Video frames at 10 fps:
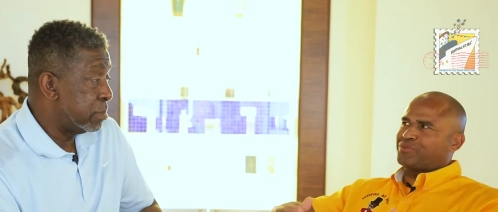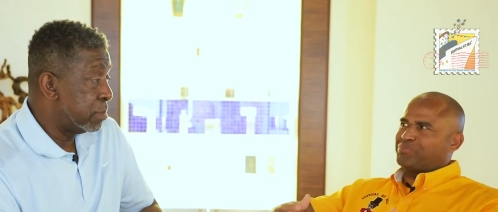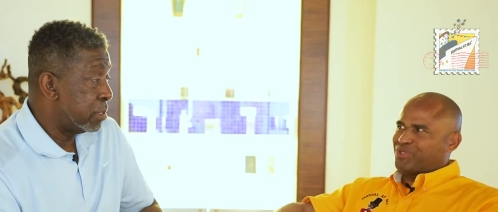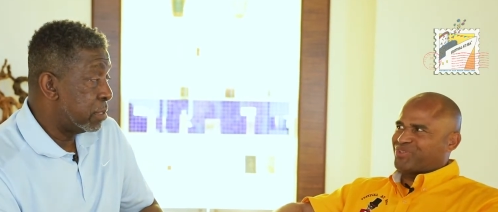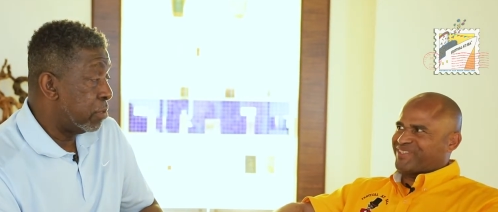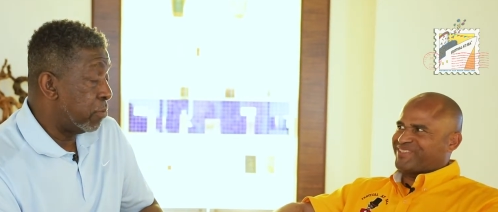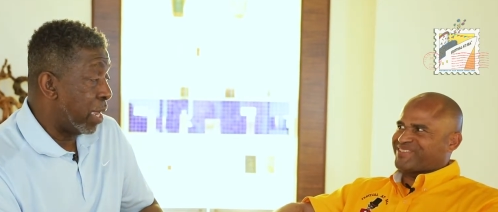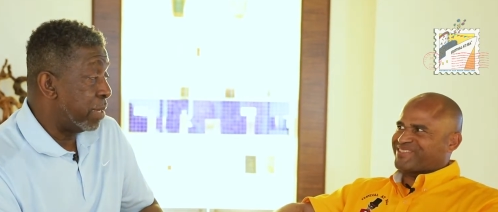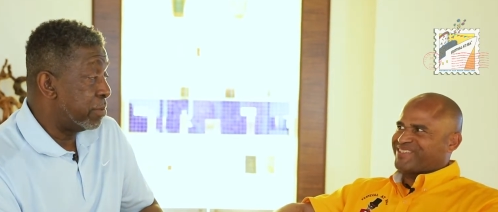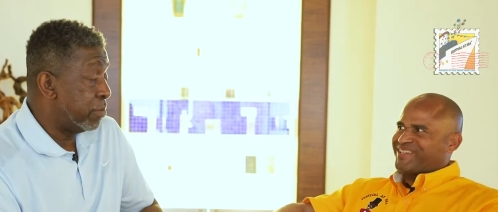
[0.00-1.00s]
Speaker 1: and buildings?
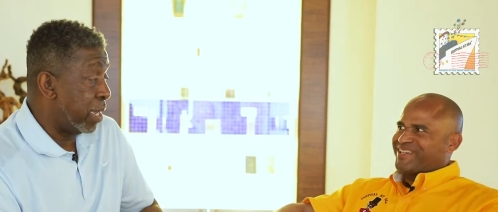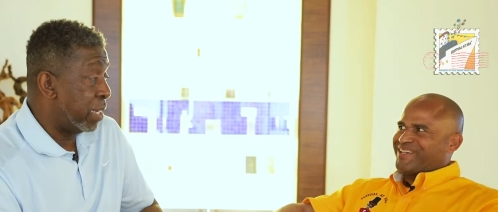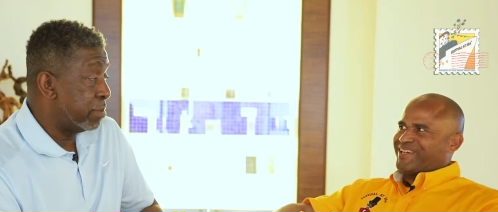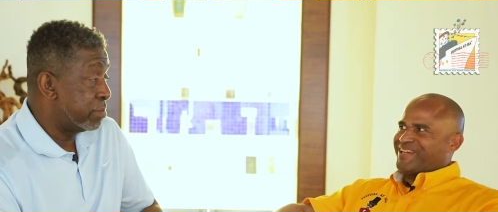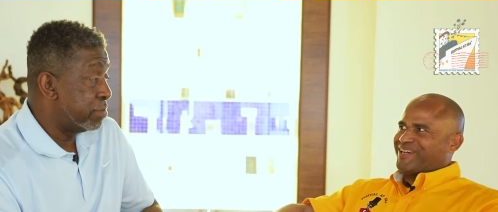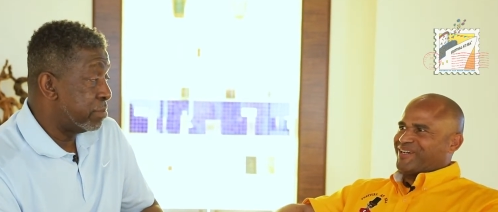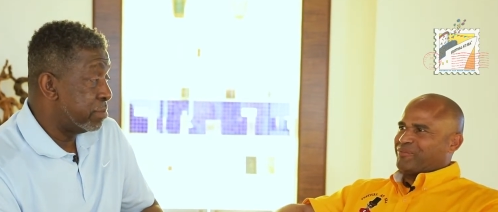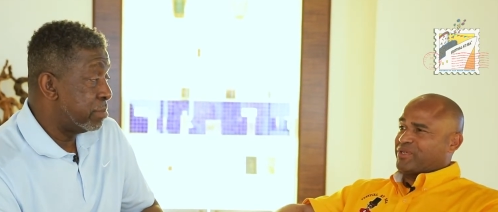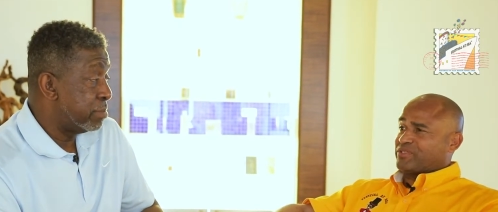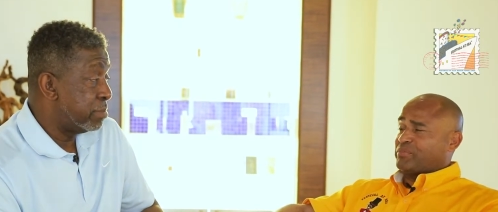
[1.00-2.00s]
Right, right.
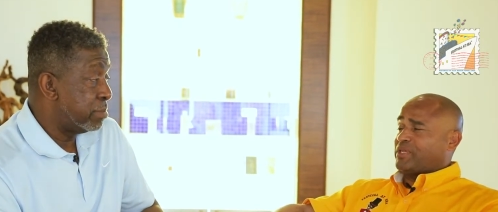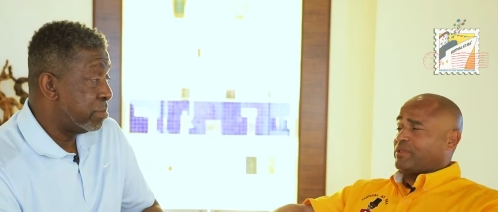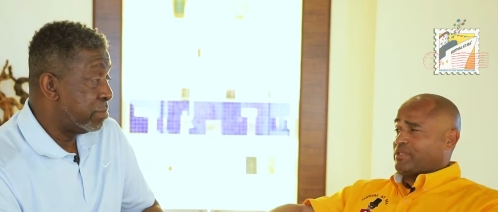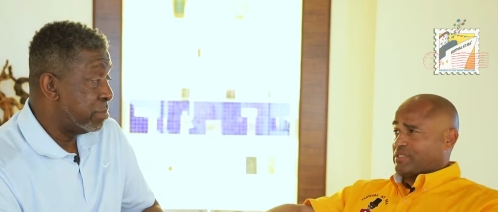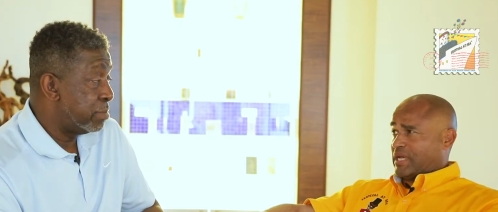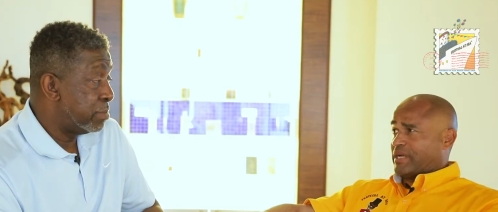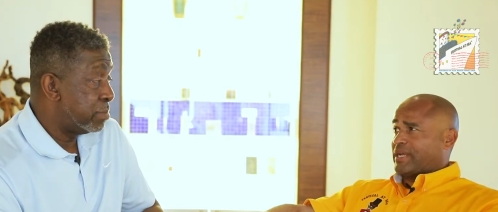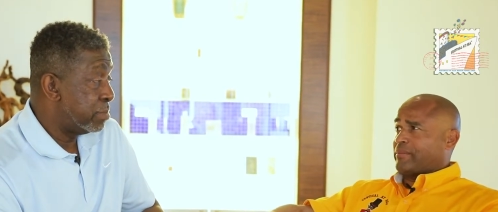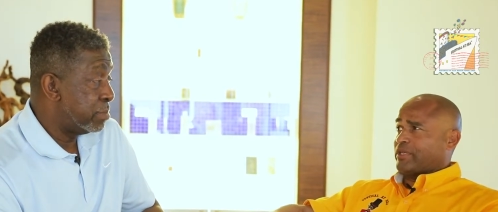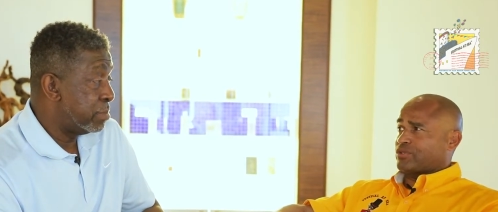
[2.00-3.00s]
Uh, because many of these
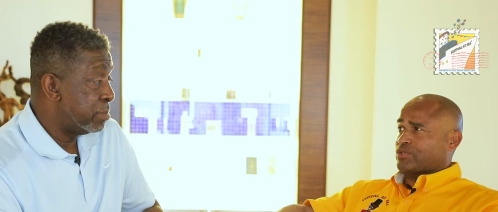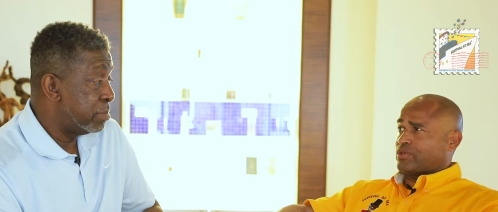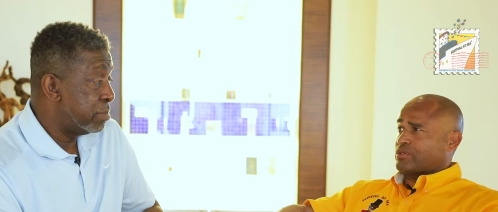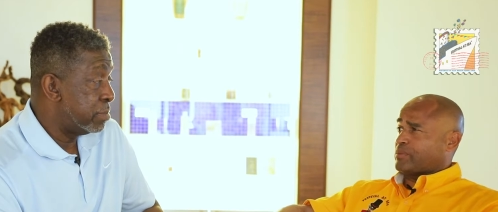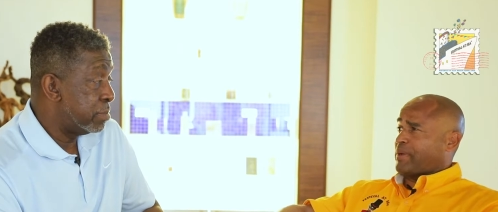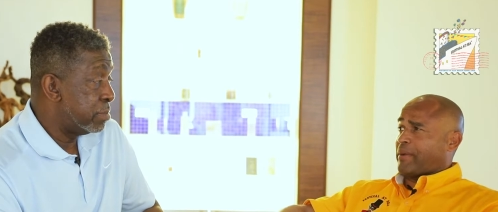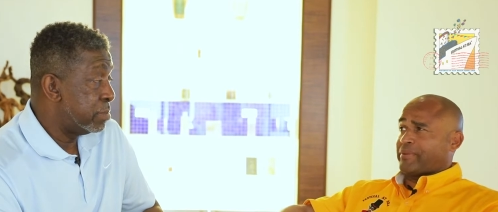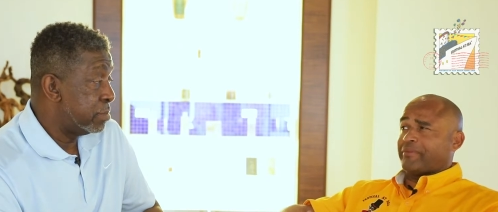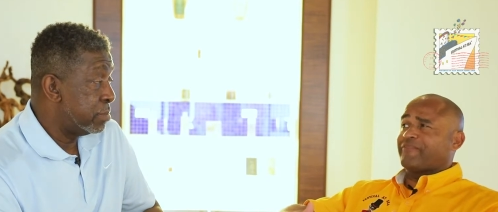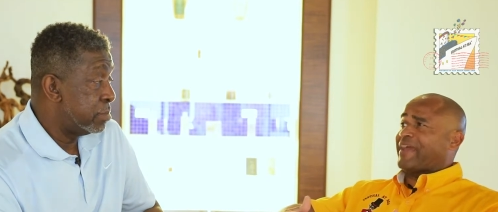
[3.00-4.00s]
non-denominational churches are
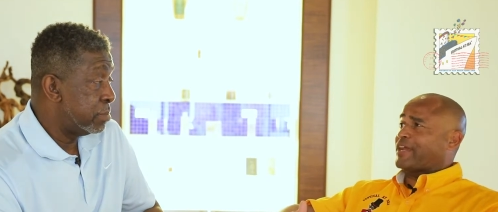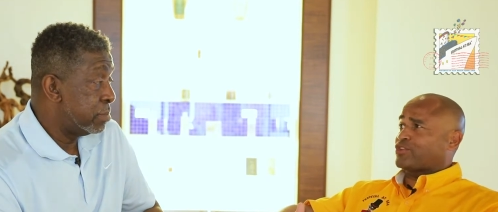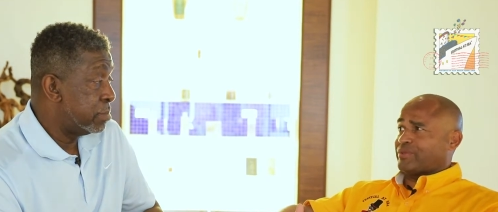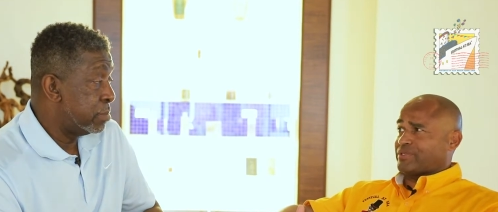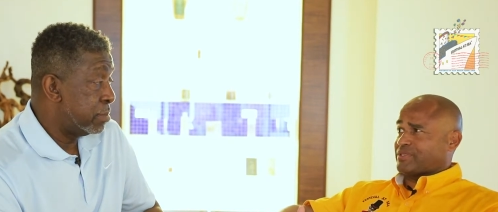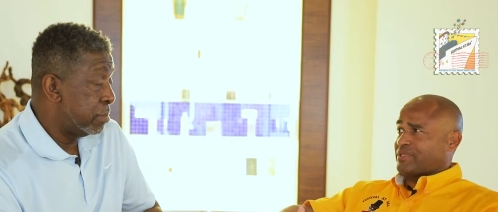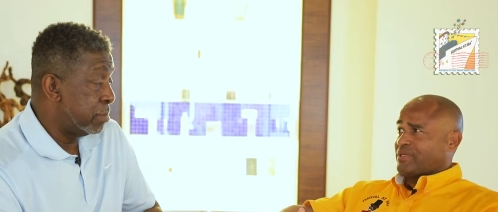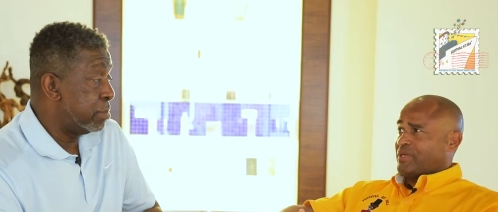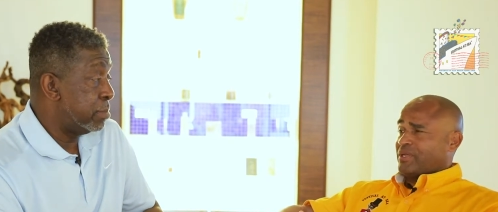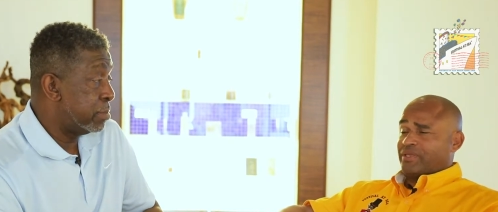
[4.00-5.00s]
popping up in factories
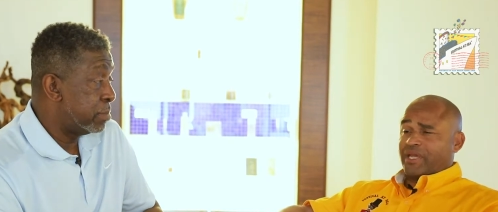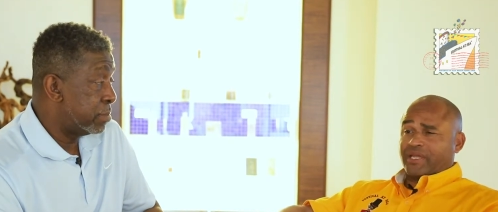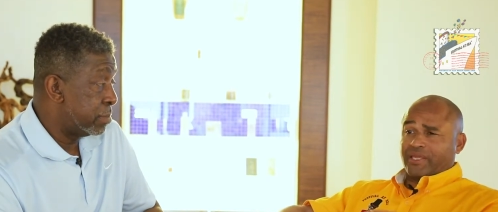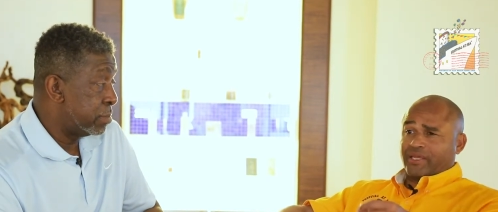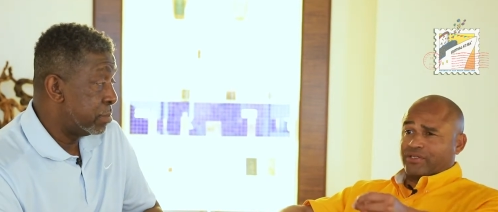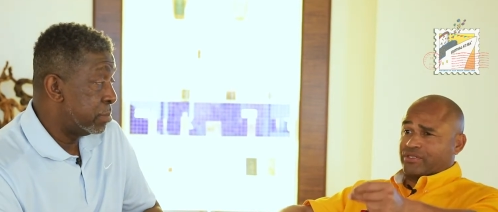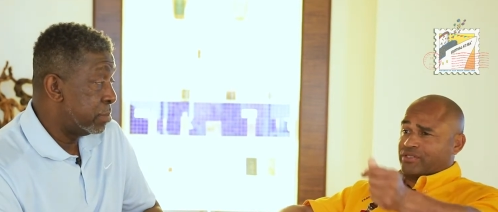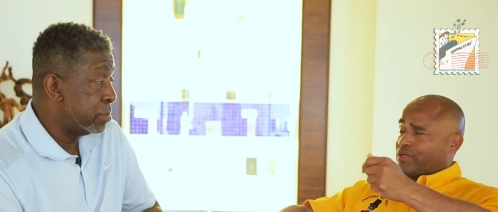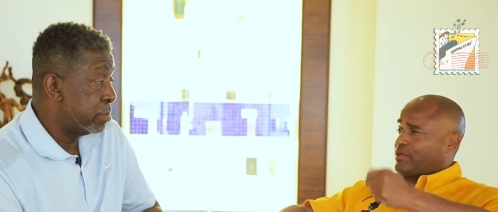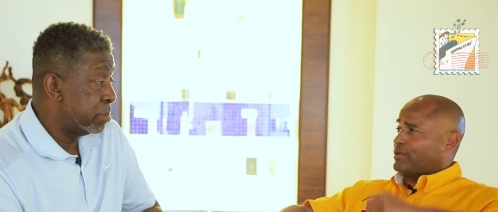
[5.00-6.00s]
mm-hmm. that can, they can
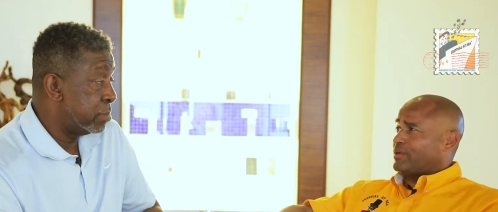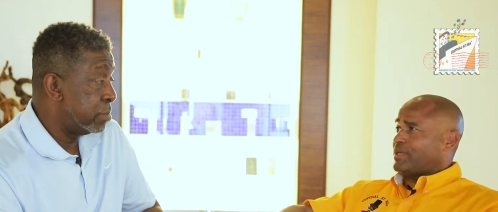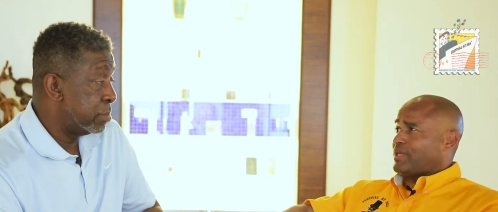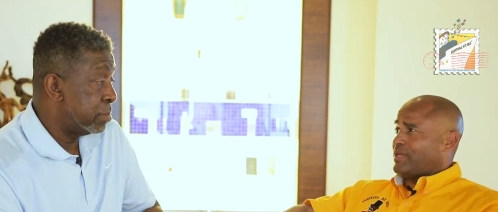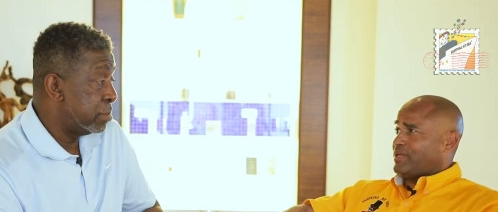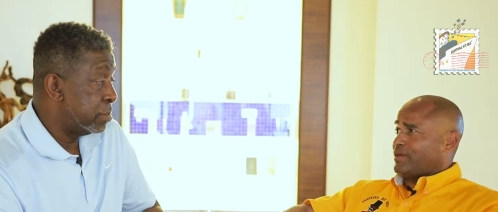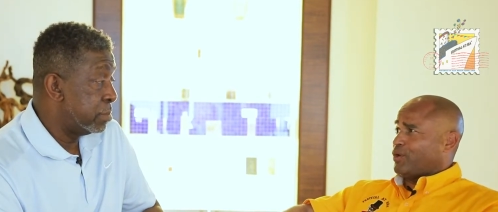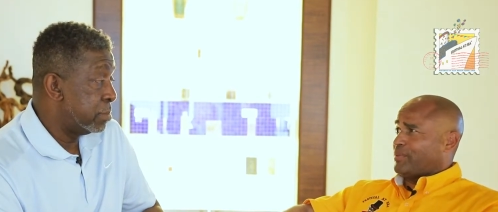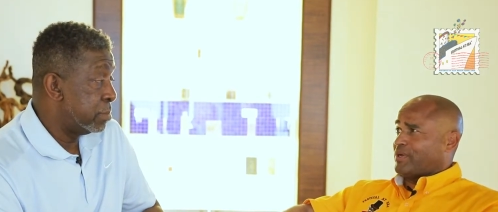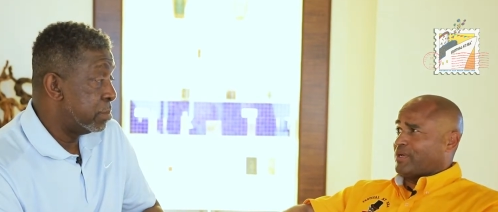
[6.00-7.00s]
turn on a key,
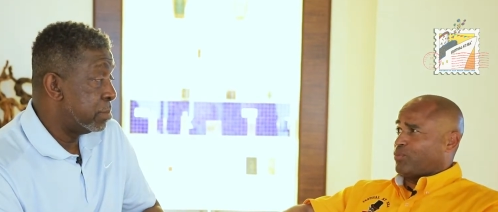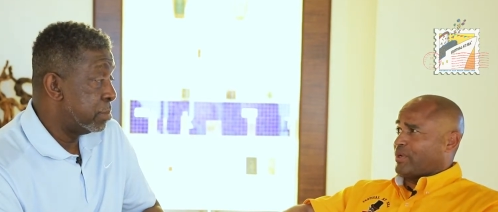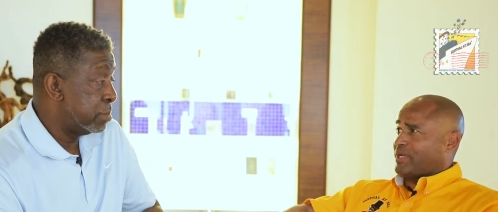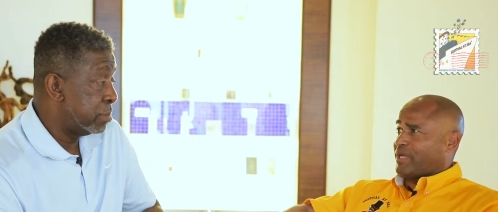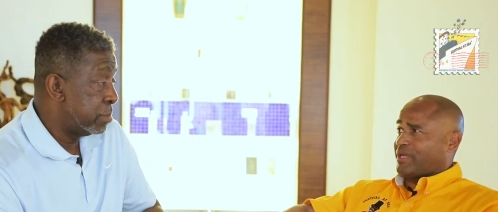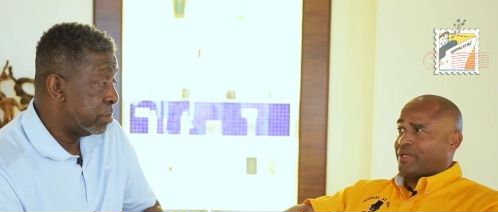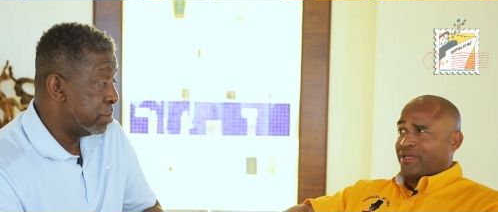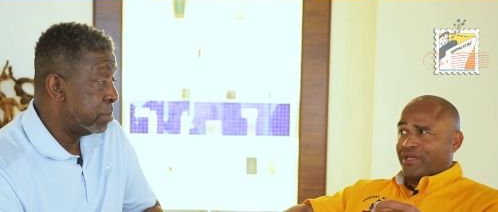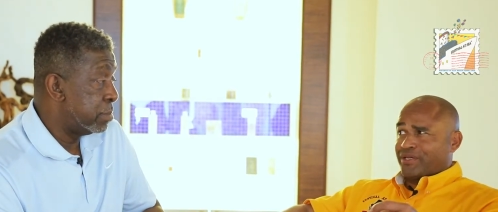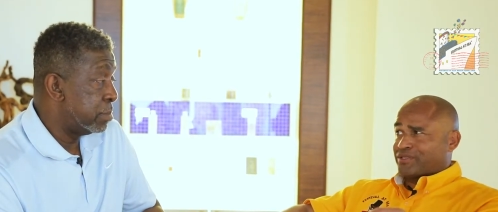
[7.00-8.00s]
open it up one day,
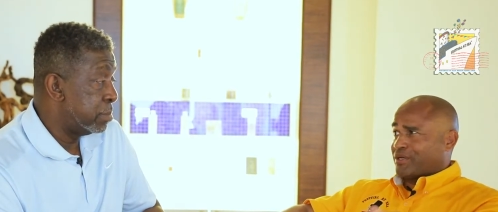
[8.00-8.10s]
and